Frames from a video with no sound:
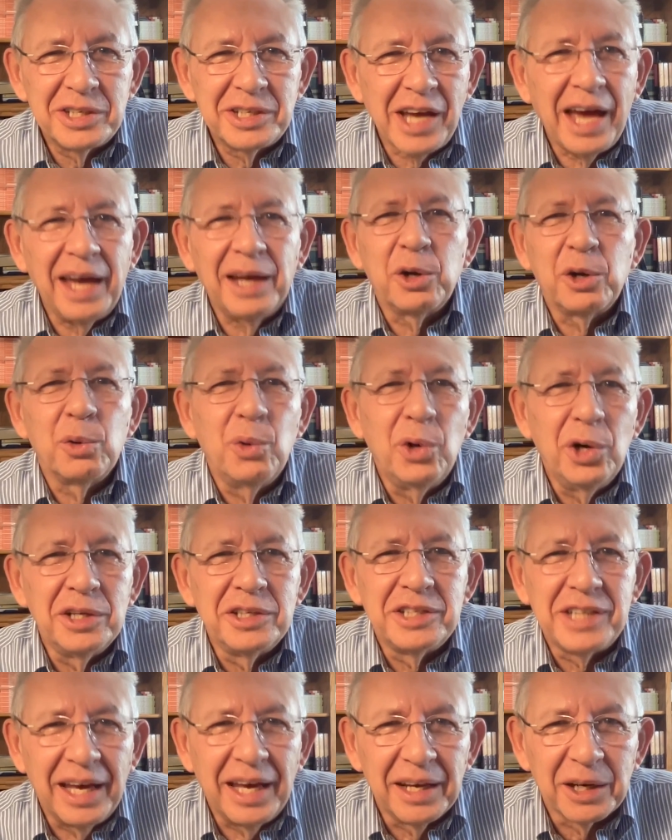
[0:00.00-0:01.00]
Tiger
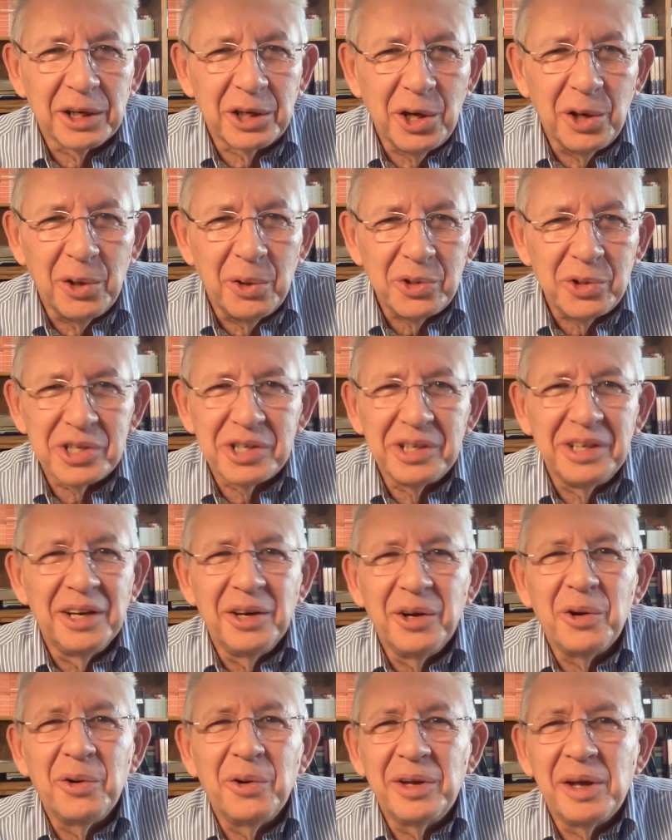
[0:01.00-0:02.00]
Woods had a coach,
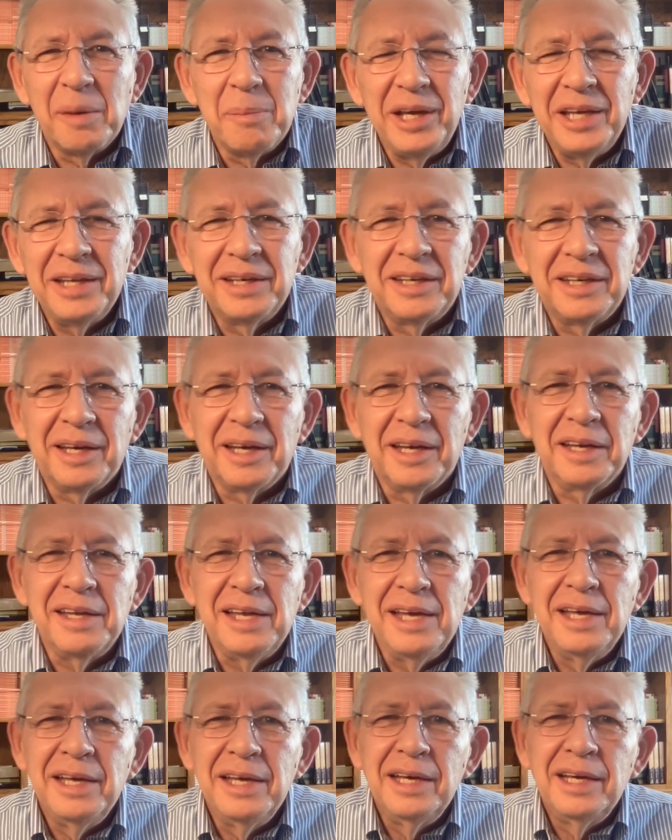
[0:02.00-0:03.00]
the
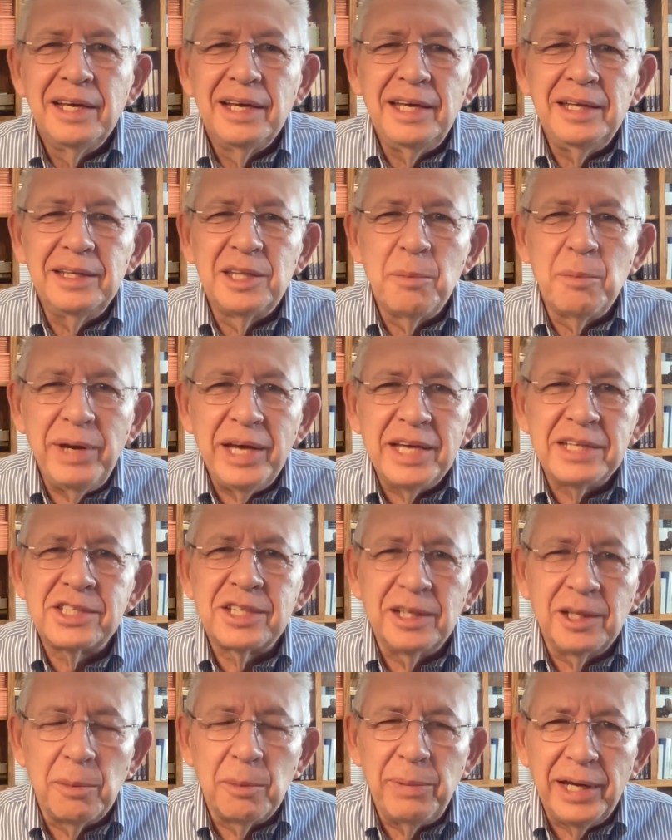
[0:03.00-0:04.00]

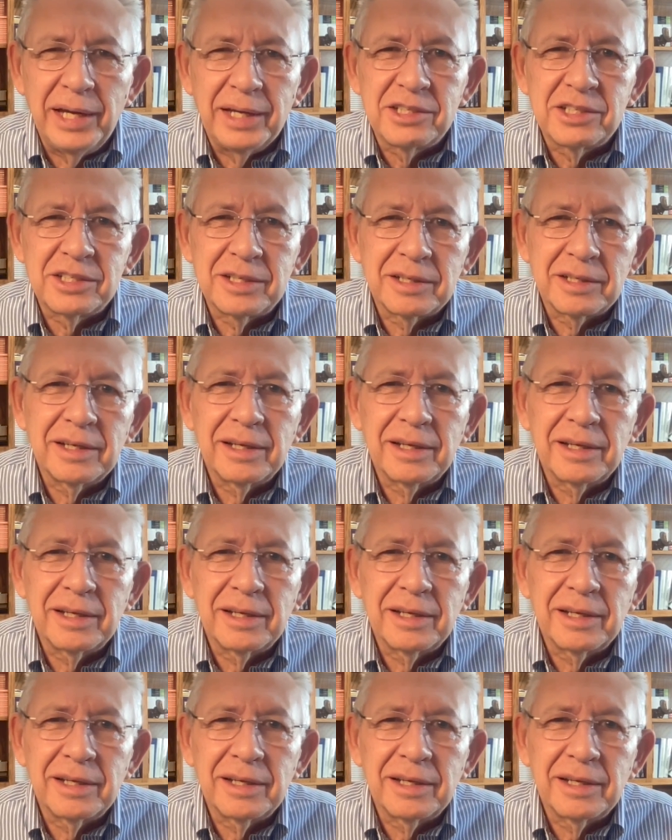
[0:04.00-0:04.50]
best of the best.